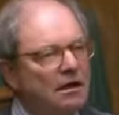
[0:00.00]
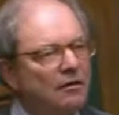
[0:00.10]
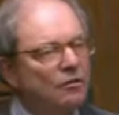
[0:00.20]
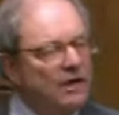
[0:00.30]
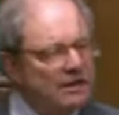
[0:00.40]
are the
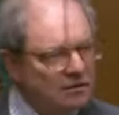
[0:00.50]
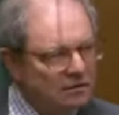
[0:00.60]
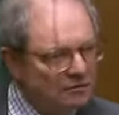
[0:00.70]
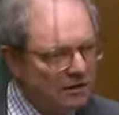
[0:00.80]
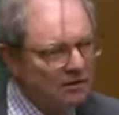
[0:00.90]
way to
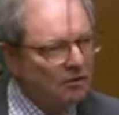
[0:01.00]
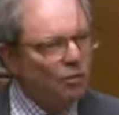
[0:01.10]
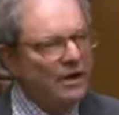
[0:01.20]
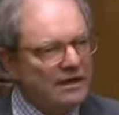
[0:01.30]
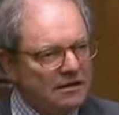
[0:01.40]
do it. The
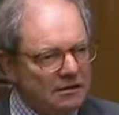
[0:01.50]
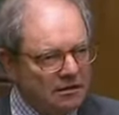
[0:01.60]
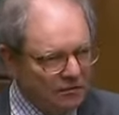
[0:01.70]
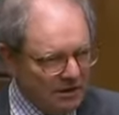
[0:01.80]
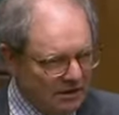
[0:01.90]
way to
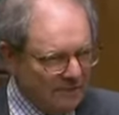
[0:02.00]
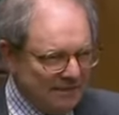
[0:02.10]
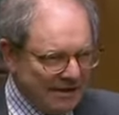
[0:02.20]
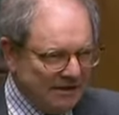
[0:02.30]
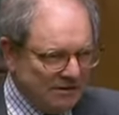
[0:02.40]
do it,
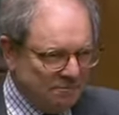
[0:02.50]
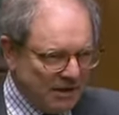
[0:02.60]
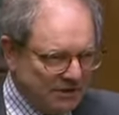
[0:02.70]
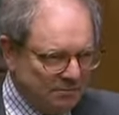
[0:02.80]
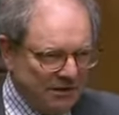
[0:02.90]
as
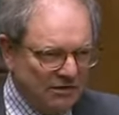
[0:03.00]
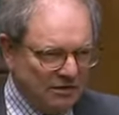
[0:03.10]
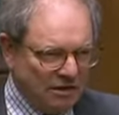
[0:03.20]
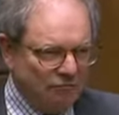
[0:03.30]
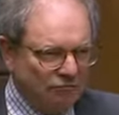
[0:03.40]
has been
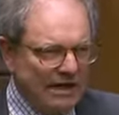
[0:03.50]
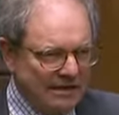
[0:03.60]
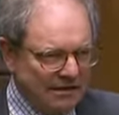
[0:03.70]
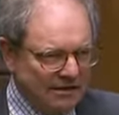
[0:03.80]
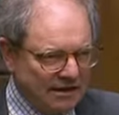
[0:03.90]
so
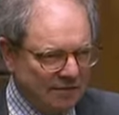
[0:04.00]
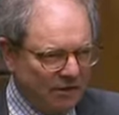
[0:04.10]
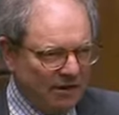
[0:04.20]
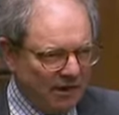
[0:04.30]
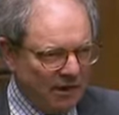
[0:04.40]
rightly said
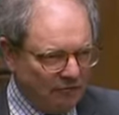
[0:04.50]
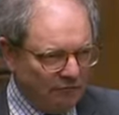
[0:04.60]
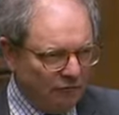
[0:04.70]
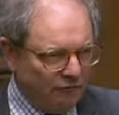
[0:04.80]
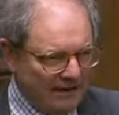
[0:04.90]
by my
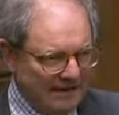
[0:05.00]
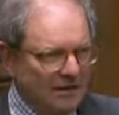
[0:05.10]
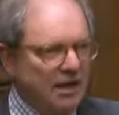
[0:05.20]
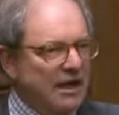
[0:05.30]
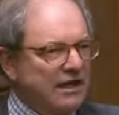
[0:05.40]
honourable friend,
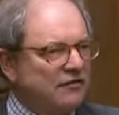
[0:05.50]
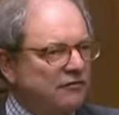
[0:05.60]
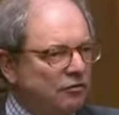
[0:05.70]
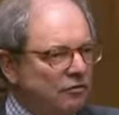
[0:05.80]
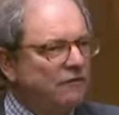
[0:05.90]
is
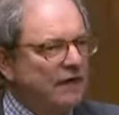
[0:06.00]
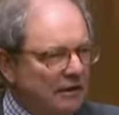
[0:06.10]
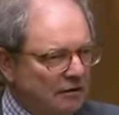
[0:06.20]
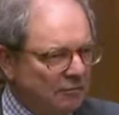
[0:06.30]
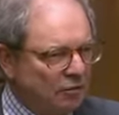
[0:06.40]
through
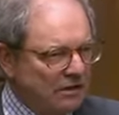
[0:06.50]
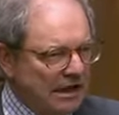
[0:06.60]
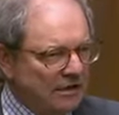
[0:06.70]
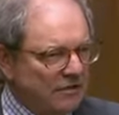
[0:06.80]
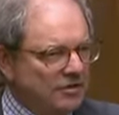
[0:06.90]
variable
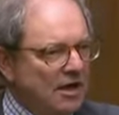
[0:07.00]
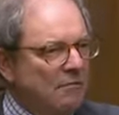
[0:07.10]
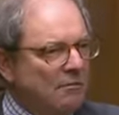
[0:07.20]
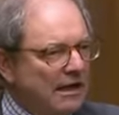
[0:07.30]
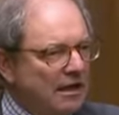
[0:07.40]
tariffs,
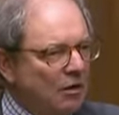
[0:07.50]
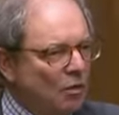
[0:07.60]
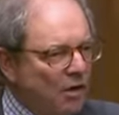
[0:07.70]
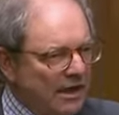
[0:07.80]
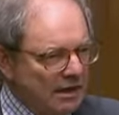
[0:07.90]
making it
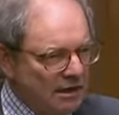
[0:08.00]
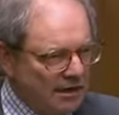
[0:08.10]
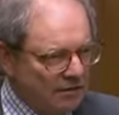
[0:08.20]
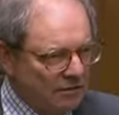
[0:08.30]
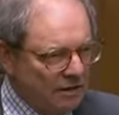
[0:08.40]
quite clear
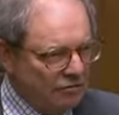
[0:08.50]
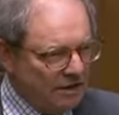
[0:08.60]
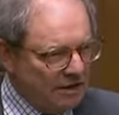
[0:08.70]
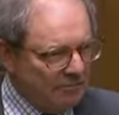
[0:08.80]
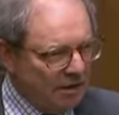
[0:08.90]
to our
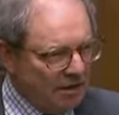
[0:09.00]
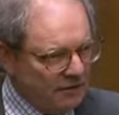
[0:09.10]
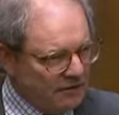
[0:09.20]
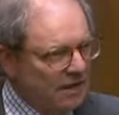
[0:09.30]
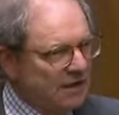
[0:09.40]
trading
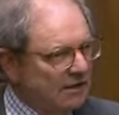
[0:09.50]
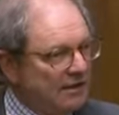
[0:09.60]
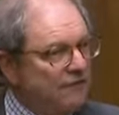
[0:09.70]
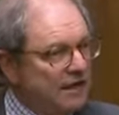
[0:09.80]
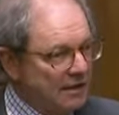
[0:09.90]
partners that
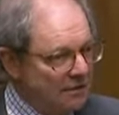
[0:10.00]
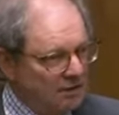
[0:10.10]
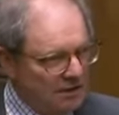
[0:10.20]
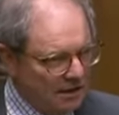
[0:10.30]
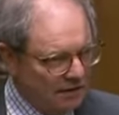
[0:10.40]
if they don't
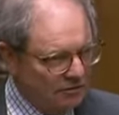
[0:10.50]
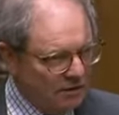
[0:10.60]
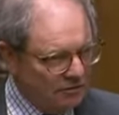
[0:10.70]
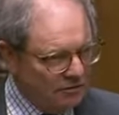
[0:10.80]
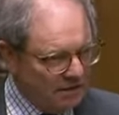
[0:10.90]
adhere to
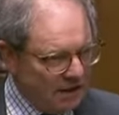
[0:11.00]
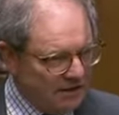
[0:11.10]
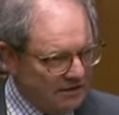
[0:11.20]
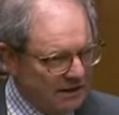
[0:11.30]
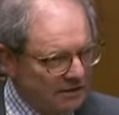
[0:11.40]
our high
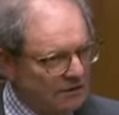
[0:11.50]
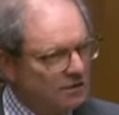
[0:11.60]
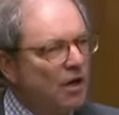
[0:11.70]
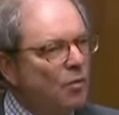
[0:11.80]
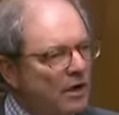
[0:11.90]
standards,
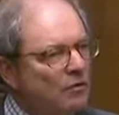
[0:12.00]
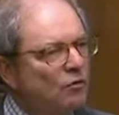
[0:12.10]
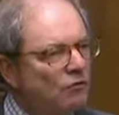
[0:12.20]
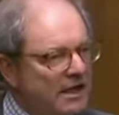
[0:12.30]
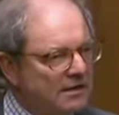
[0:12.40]
we will
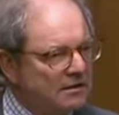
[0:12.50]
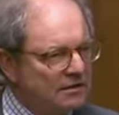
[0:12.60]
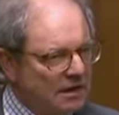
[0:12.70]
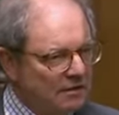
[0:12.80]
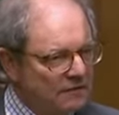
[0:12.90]
raise the
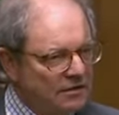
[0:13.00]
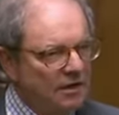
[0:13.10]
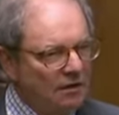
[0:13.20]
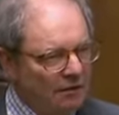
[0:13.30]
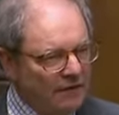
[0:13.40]
tariffs
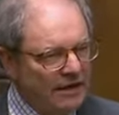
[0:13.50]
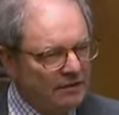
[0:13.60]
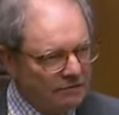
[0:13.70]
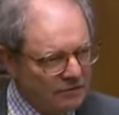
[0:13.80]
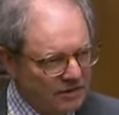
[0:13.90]
on their
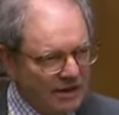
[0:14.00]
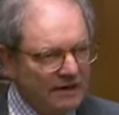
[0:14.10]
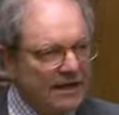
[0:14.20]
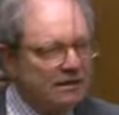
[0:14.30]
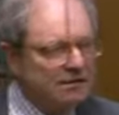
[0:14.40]
goods. And
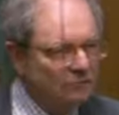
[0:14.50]
that is the